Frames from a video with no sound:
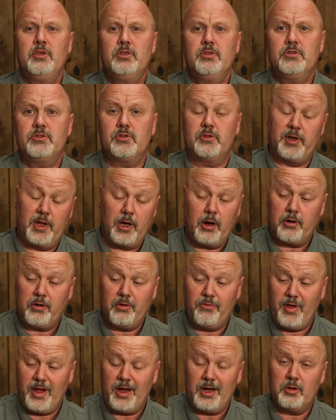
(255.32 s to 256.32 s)
So they are
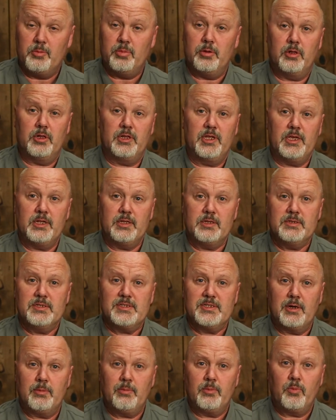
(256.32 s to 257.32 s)
available in
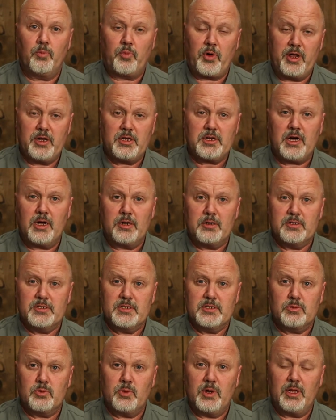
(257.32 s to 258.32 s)
some bright colors
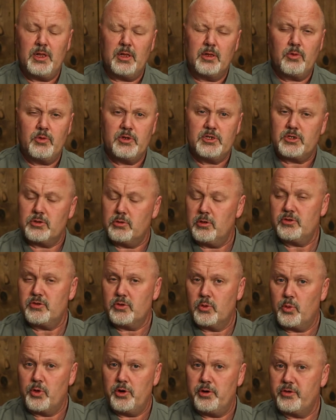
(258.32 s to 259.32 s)
as well, which also
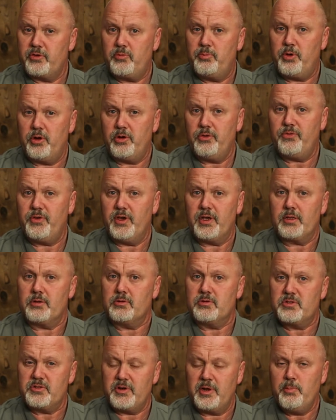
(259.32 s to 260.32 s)
works perfect
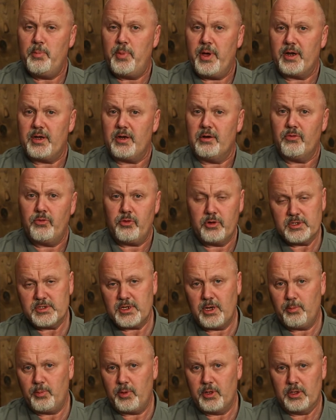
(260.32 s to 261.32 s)
on shrimp pattern, for
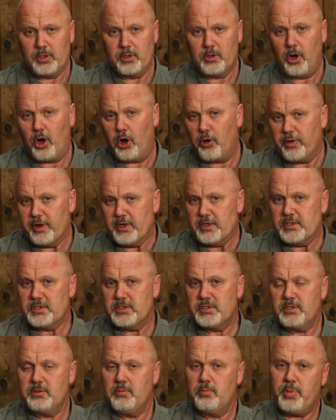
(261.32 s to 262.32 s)
example,
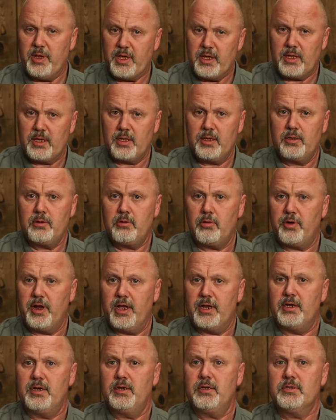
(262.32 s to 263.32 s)
orange, pink,
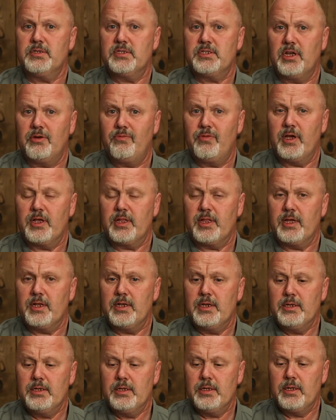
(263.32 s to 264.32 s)
red, and stuff like that.
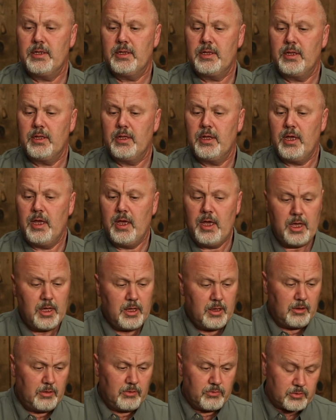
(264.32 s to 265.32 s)

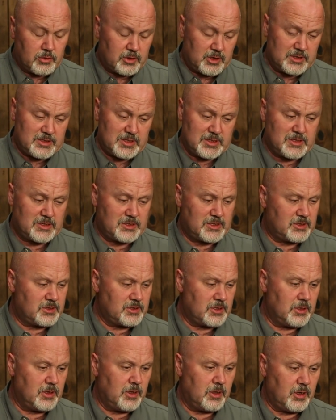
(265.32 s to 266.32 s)
So this
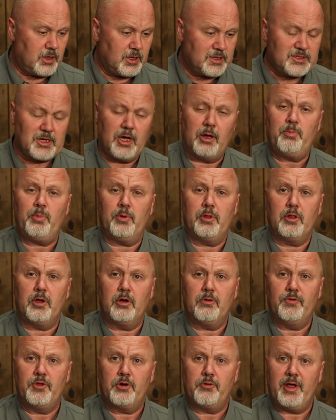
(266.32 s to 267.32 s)
is an example
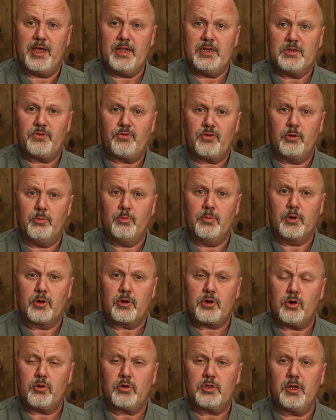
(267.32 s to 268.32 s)
of the range from
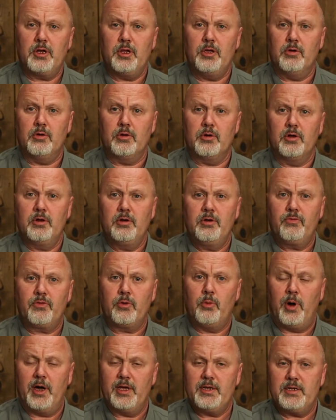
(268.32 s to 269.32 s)
Coq de Leon
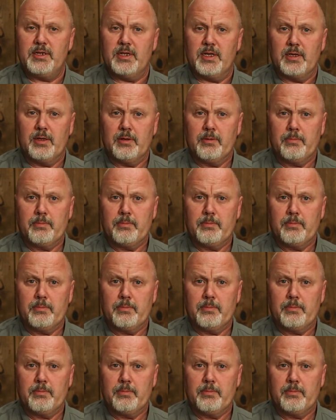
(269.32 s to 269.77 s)
from whiting.